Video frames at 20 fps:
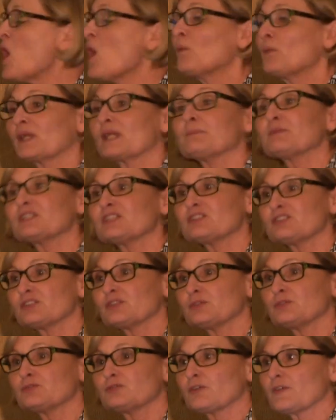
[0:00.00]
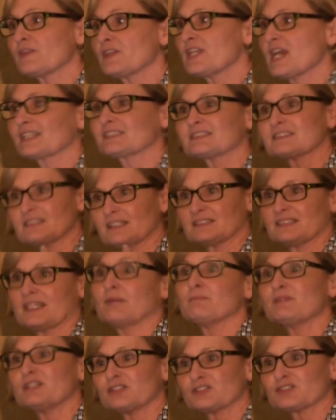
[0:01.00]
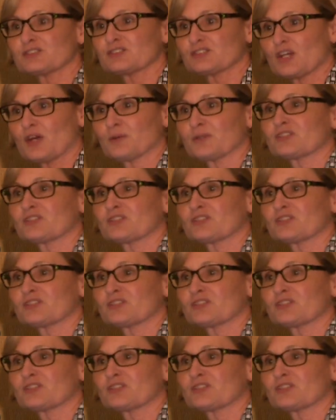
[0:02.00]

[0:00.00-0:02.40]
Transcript: what I'm going to do for the next 10 minutes or so